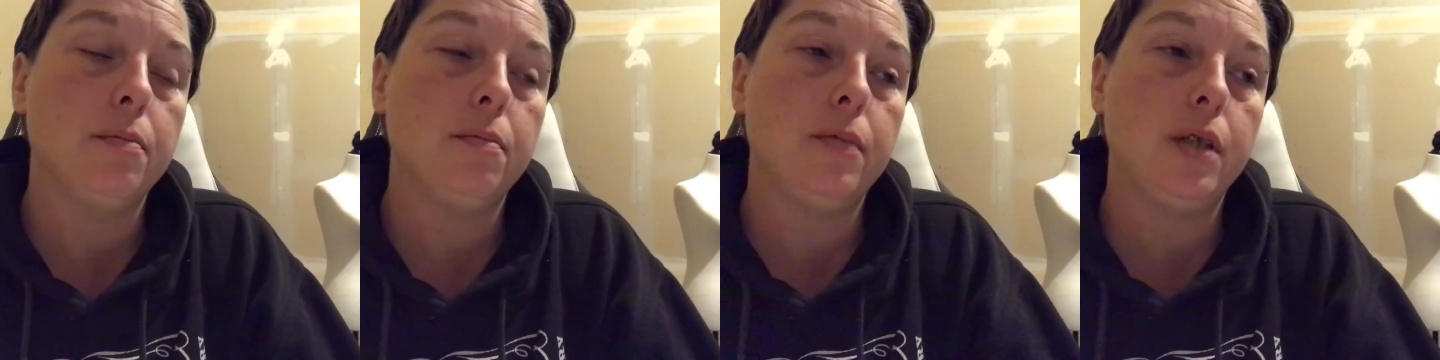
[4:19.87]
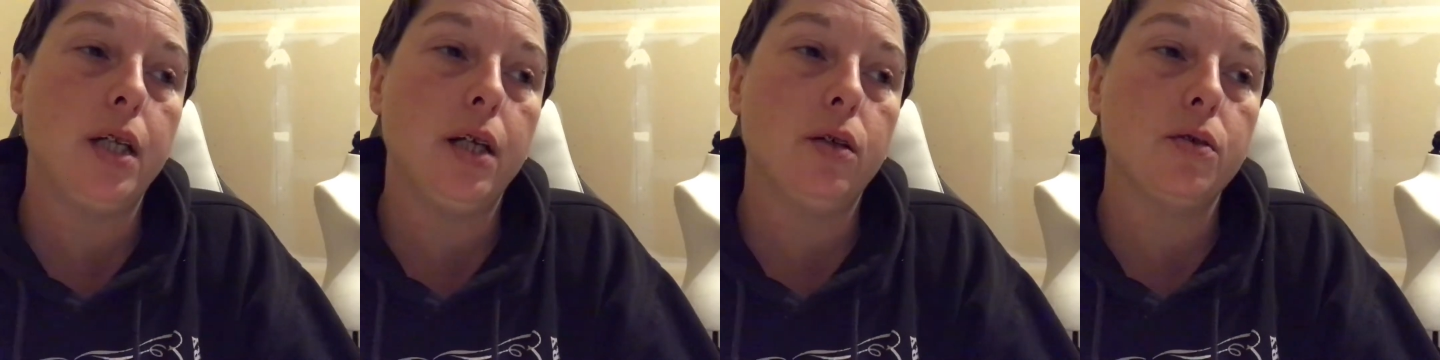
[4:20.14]

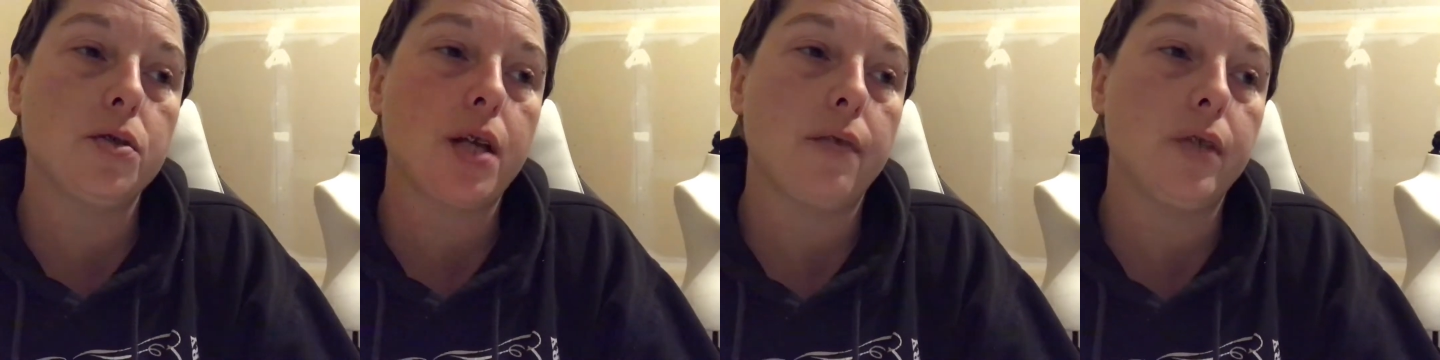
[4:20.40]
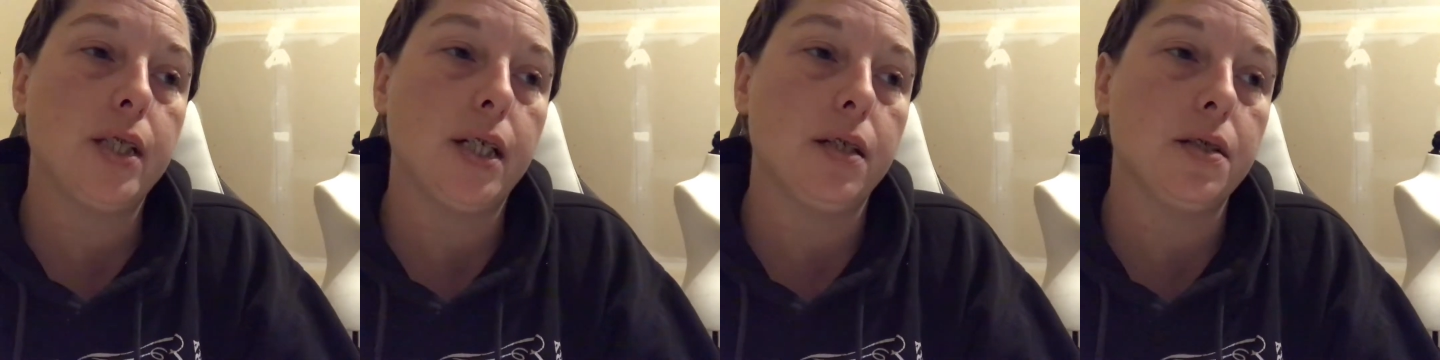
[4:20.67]
Knitters
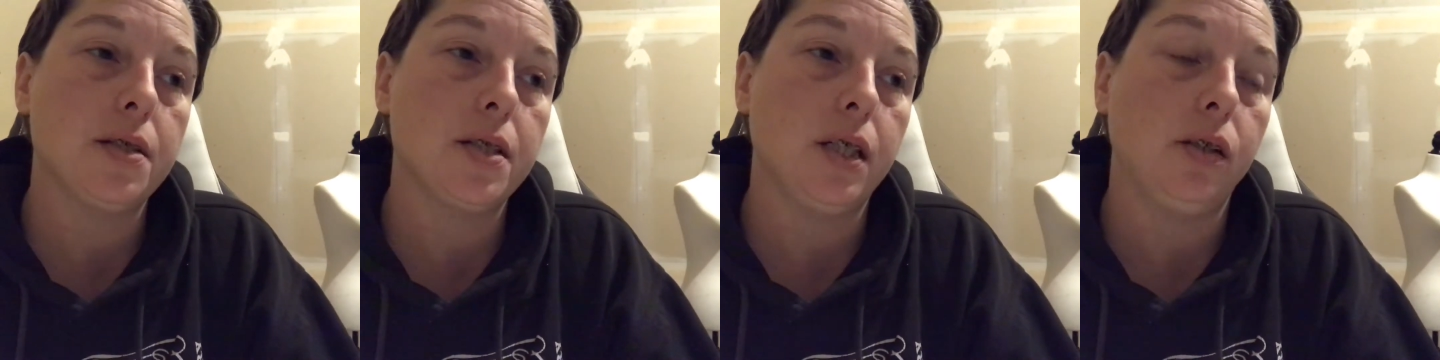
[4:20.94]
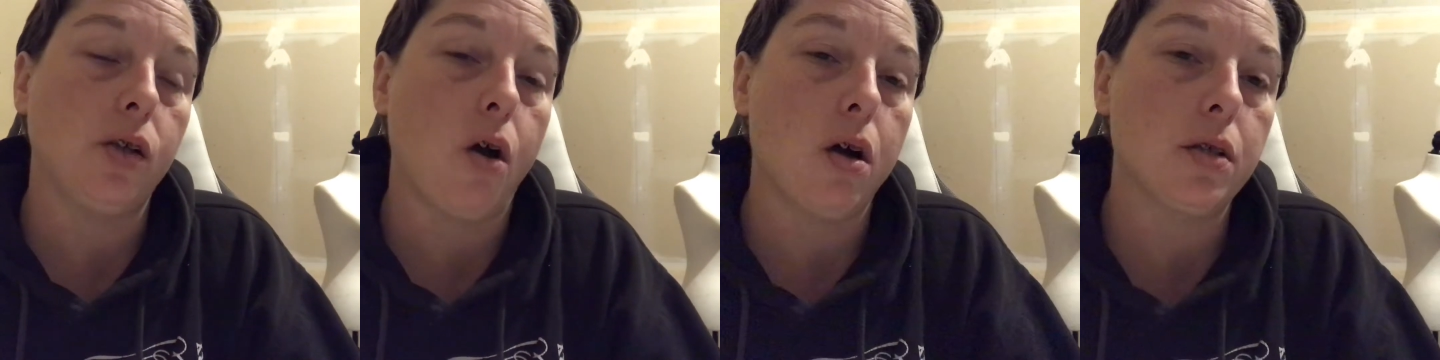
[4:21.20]
have a tendency
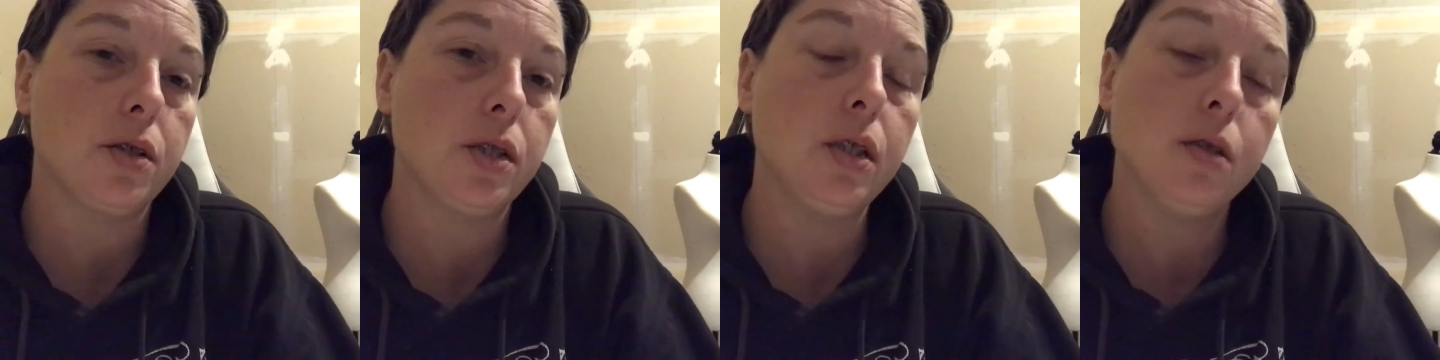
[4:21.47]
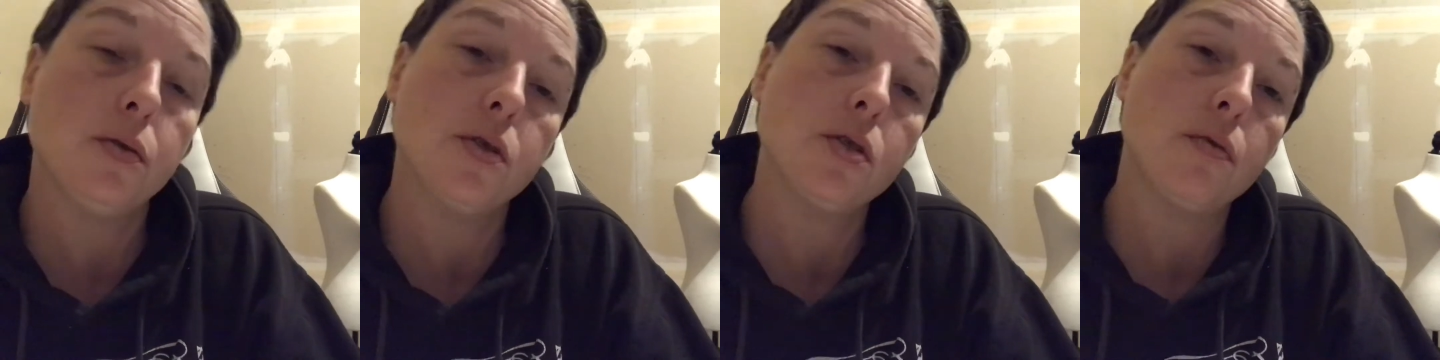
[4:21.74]
not to
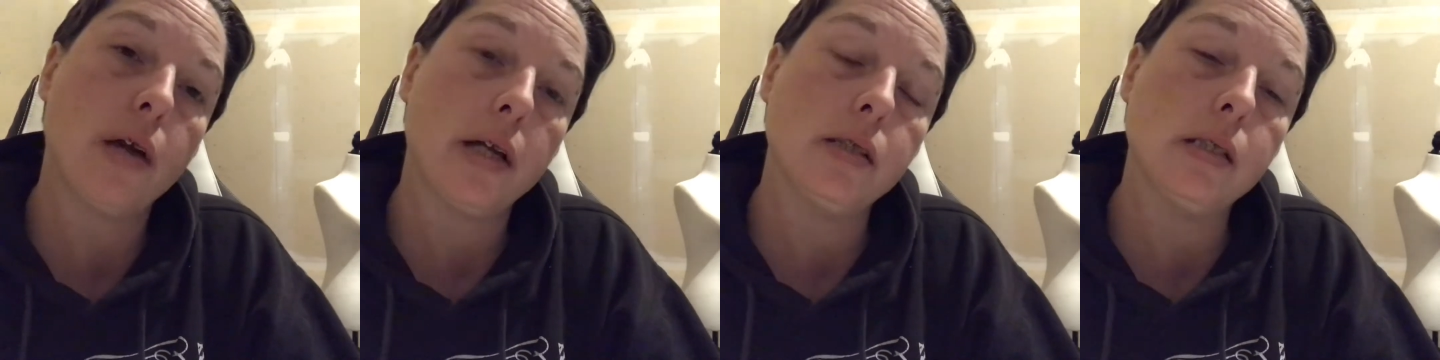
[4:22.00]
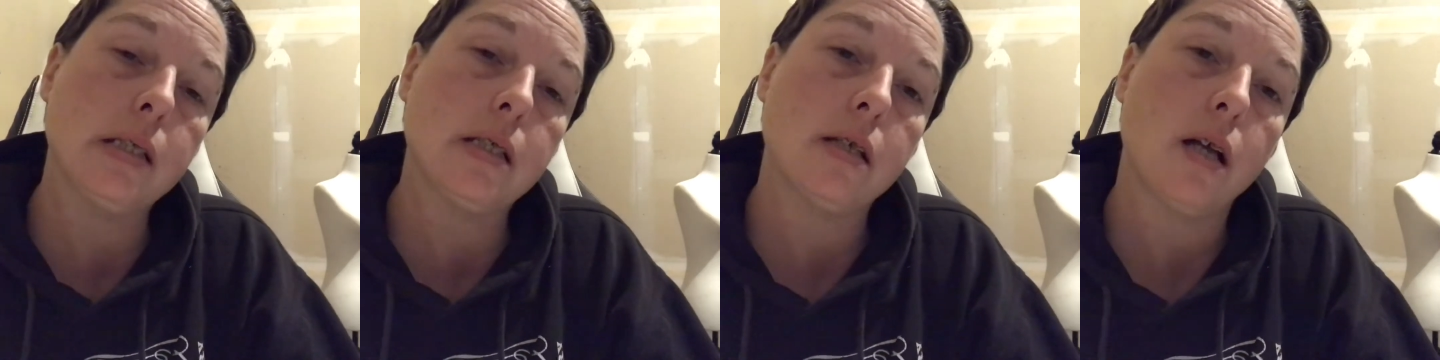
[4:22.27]
use
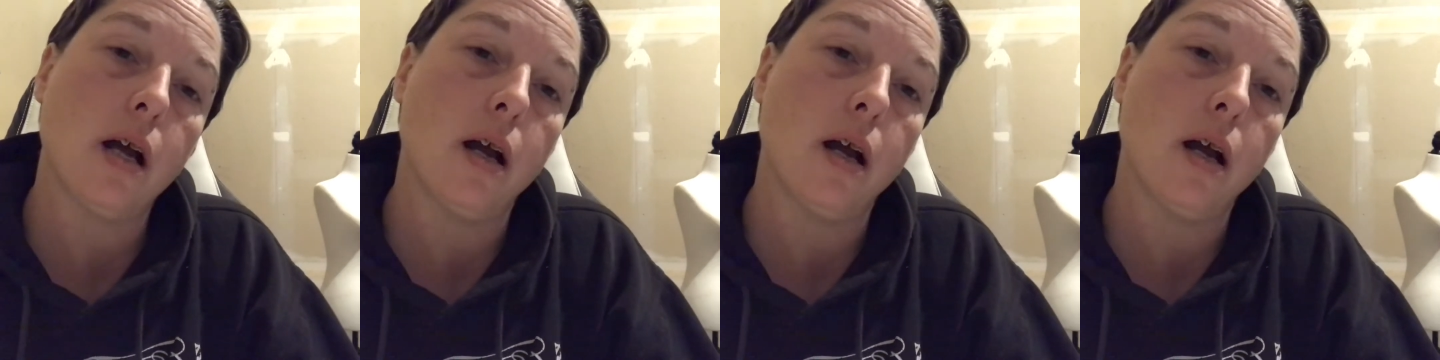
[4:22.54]
threads.